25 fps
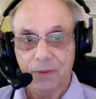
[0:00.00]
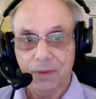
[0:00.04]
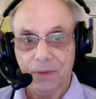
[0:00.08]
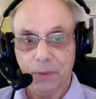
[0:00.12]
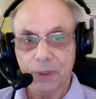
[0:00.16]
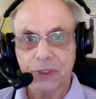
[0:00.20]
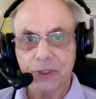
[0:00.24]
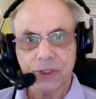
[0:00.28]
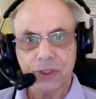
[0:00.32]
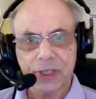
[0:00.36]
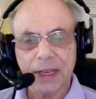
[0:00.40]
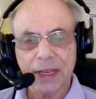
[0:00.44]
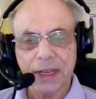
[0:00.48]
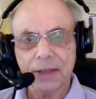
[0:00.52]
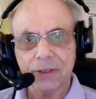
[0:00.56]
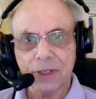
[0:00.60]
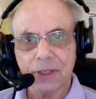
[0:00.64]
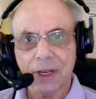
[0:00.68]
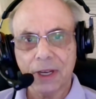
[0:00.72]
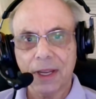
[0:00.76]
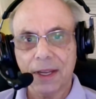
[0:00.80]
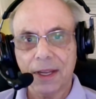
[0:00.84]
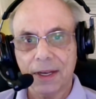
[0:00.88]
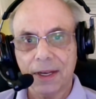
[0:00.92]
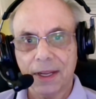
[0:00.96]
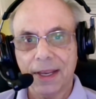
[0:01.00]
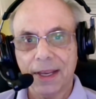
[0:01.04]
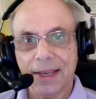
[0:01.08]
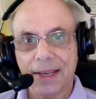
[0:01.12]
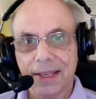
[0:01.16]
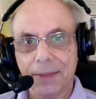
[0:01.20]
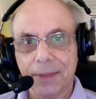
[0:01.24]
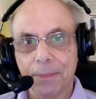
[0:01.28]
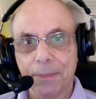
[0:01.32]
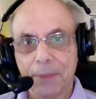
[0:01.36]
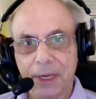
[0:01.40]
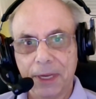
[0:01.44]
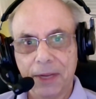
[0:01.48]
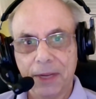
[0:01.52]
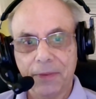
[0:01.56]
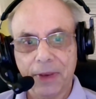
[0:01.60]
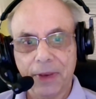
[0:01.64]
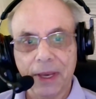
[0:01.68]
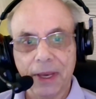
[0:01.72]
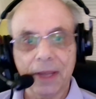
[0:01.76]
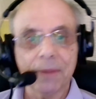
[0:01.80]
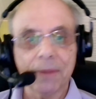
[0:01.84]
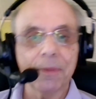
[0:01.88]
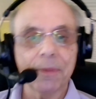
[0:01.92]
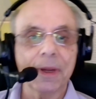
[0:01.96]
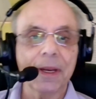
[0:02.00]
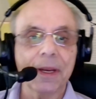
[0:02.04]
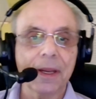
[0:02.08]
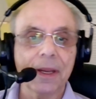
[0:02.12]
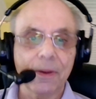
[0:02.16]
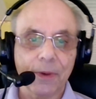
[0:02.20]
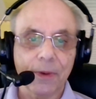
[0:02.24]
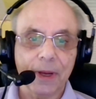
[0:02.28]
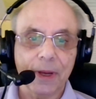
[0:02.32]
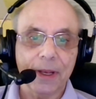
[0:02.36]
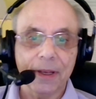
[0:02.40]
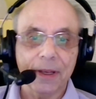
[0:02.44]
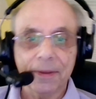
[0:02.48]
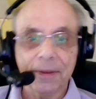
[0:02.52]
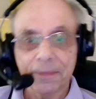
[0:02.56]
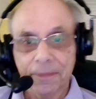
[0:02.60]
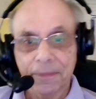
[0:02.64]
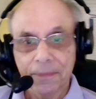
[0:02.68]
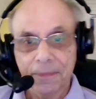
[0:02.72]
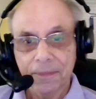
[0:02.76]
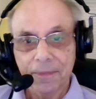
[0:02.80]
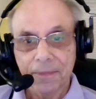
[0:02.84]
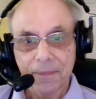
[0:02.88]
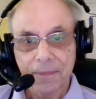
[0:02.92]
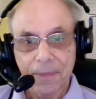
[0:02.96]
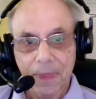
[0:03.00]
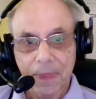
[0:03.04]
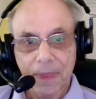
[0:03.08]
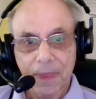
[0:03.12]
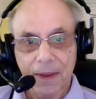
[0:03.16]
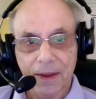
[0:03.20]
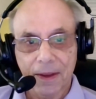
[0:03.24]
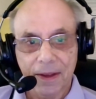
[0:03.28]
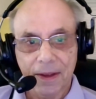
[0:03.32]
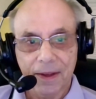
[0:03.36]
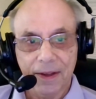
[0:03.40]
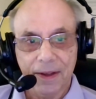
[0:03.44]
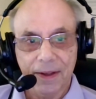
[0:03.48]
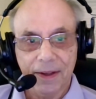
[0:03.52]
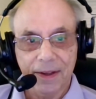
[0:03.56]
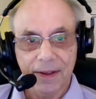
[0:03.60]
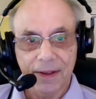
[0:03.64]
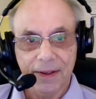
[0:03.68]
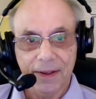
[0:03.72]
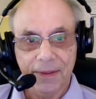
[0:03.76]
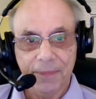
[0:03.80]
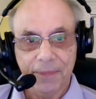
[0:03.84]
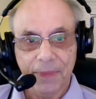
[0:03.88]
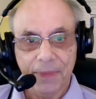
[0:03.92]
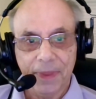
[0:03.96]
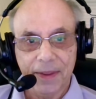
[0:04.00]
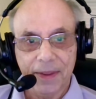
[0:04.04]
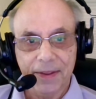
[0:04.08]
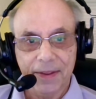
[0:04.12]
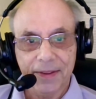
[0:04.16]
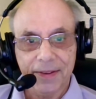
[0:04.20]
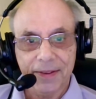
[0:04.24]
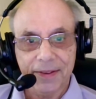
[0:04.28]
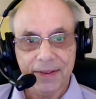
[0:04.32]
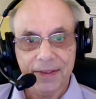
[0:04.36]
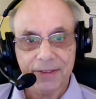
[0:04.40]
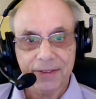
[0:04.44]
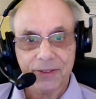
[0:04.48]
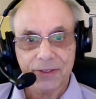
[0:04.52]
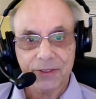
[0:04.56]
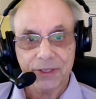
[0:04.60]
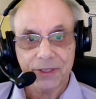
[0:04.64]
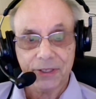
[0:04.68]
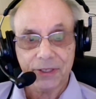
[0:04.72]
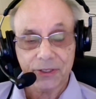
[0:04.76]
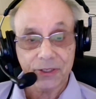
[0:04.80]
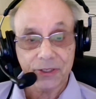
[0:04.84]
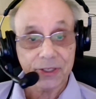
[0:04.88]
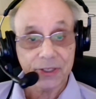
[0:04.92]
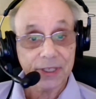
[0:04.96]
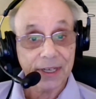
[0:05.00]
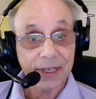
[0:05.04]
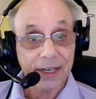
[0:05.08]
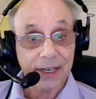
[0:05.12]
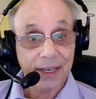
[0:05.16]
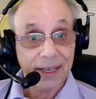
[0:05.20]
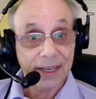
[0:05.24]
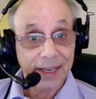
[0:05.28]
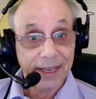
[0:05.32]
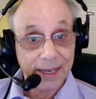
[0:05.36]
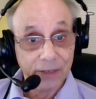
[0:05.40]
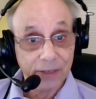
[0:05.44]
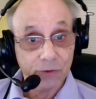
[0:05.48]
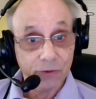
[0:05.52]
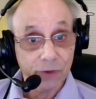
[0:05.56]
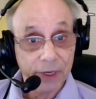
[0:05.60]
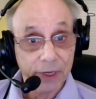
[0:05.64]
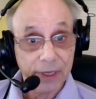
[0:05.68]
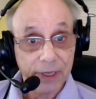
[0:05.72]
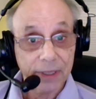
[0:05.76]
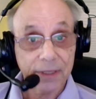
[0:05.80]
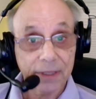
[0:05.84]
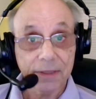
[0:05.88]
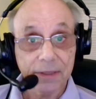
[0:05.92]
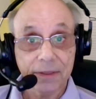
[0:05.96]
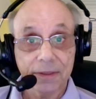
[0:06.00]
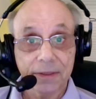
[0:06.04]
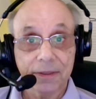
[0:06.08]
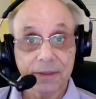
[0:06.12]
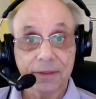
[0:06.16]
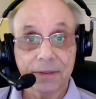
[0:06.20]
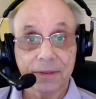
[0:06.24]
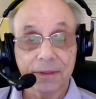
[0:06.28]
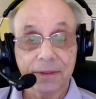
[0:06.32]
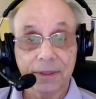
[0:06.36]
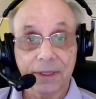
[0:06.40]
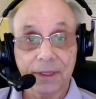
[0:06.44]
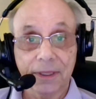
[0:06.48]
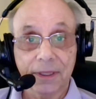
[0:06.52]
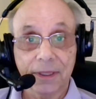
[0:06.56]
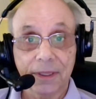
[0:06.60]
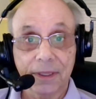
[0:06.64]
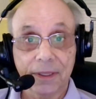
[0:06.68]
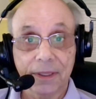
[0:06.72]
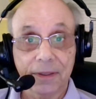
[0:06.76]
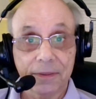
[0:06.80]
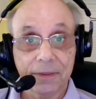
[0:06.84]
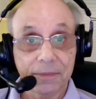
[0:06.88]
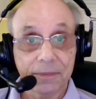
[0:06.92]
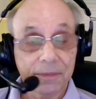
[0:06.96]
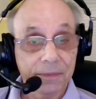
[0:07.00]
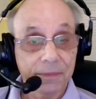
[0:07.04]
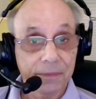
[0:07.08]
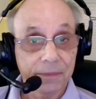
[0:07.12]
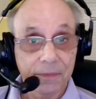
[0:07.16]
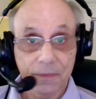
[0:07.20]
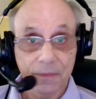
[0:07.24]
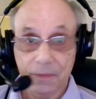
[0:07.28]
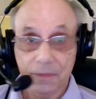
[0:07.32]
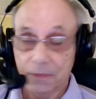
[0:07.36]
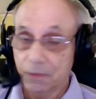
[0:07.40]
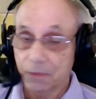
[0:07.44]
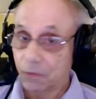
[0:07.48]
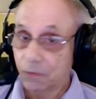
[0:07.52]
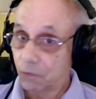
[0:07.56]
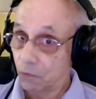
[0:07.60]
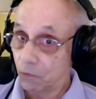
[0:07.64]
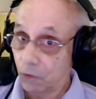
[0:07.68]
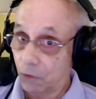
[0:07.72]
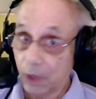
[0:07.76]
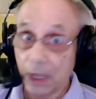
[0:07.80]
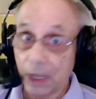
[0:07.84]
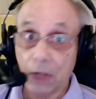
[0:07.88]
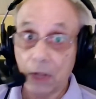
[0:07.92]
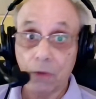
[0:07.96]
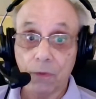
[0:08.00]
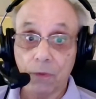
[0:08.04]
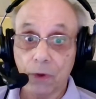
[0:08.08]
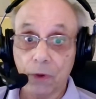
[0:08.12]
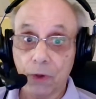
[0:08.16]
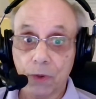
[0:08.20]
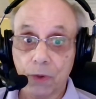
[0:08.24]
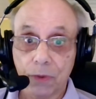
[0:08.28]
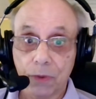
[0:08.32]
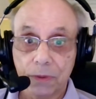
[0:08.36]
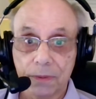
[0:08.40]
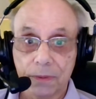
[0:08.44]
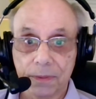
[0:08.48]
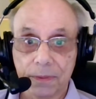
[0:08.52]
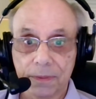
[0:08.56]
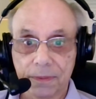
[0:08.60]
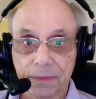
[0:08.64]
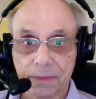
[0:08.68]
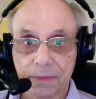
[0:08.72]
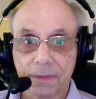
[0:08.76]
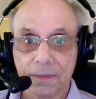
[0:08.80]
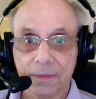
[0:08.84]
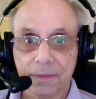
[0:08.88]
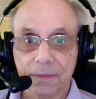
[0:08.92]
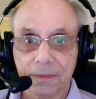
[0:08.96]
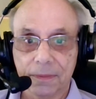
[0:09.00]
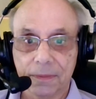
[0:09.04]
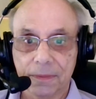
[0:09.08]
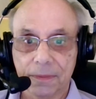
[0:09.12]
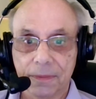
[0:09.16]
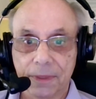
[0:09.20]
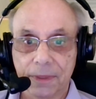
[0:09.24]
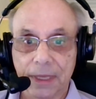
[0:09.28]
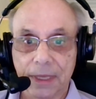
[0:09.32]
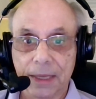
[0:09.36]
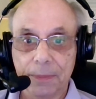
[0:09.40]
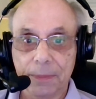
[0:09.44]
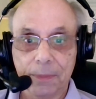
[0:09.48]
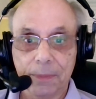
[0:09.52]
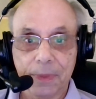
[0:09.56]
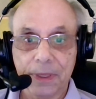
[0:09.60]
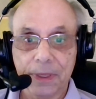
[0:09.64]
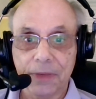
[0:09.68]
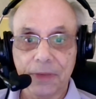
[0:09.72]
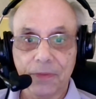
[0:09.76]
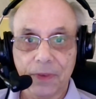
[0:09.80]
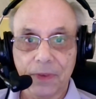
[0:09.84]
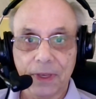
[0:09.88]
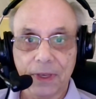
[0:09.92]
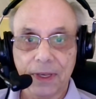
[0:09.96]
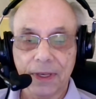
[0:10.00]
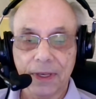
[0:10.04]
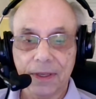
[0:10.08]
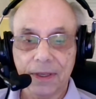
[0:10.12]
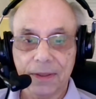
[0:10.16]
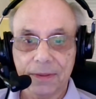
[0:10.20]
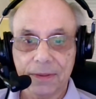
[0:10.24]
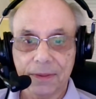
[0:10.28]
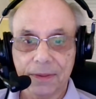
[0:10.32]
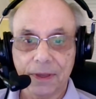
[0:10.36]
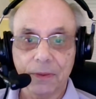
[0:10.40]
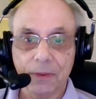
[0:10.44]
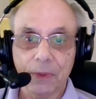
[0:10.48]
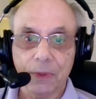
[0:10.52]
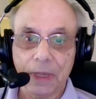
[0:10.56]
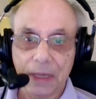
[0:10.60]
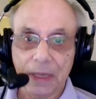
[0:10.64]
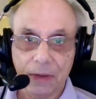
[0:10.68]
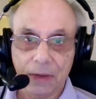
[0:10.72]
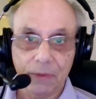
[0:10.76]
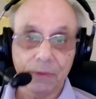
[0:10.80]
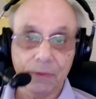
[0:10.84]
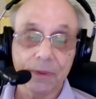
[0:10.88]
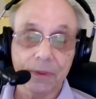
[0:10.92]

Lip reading: which sounds a lot like a minivan. But anyway, this is an electric uh, Volvo MPV. Well, I'll